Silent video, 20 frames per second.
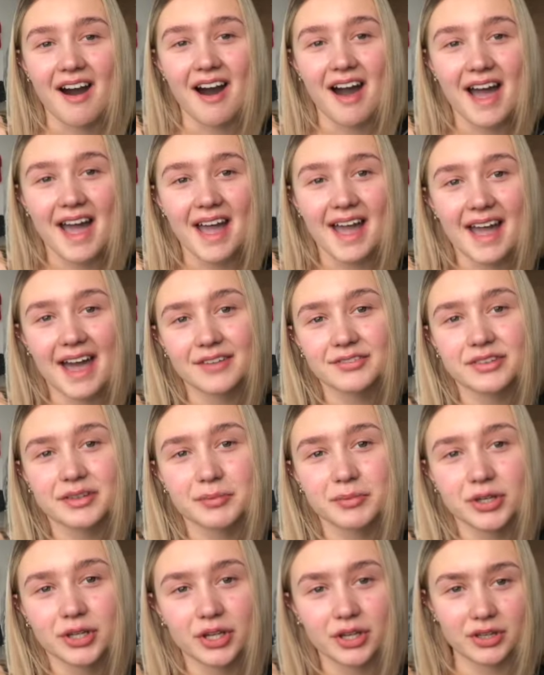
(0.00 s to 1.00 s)
I have
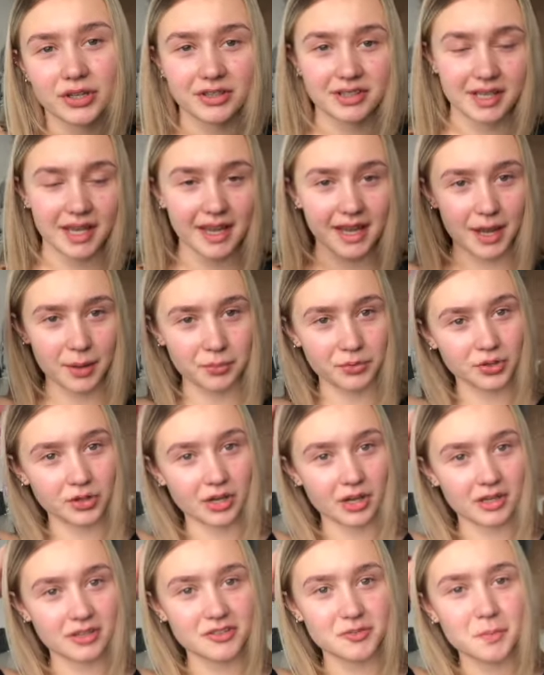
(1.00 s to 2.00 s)
some new skincare products.